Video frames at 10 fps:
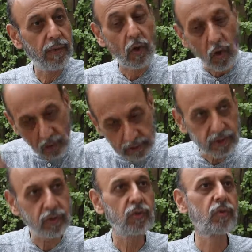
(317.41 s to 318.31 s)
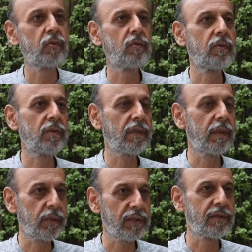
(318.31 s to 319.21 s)
but also do
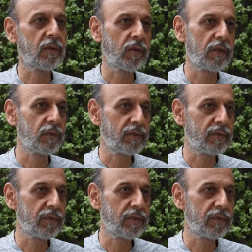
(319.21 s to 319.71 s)
their personal work,